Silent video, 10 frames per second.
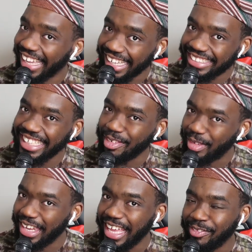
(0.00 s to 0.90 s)
Like I said
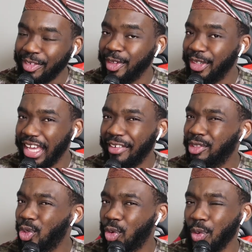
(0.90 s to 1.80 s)
in my last video, they
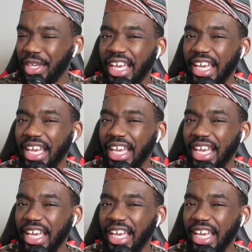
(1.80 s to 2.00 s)
have Toko